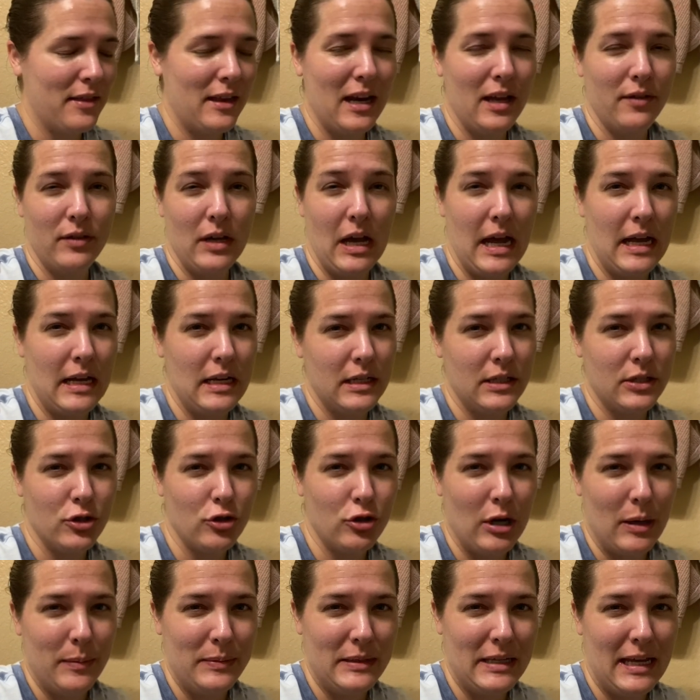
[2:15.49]
that I've kind of
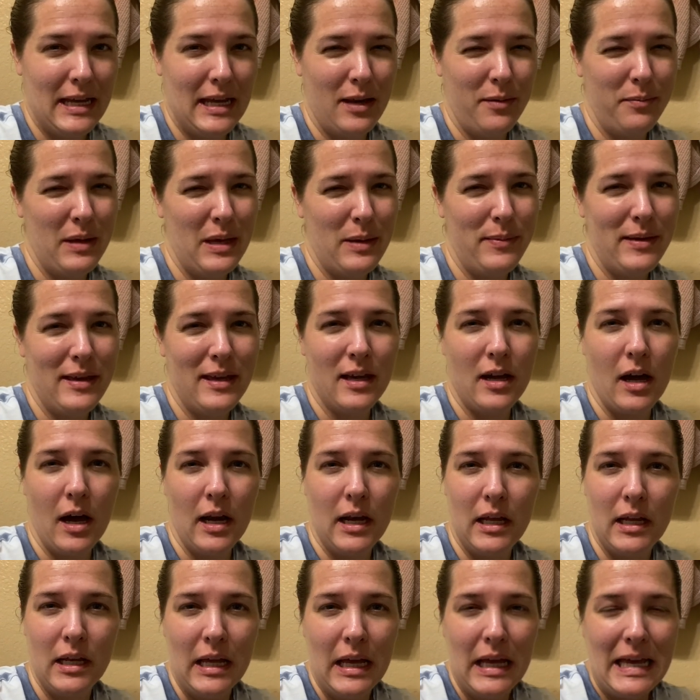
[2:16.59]
scrubbed it and maybe it got
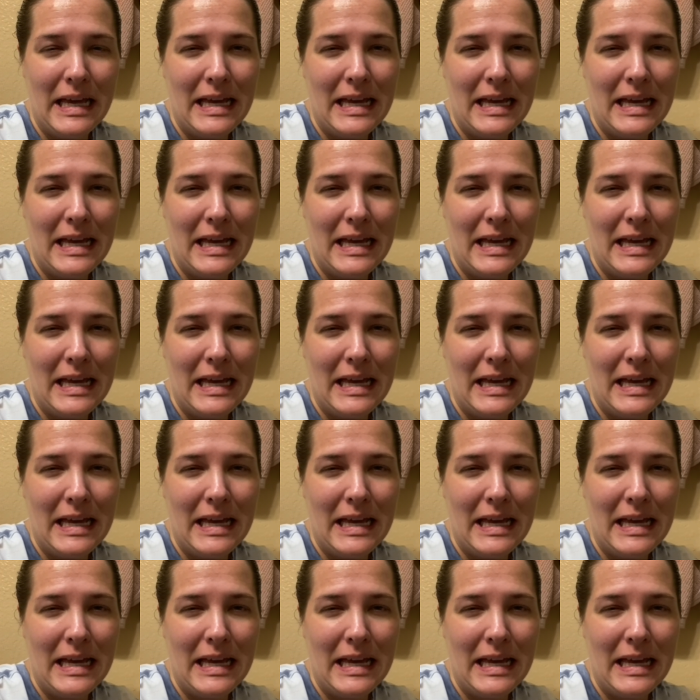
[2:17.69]
it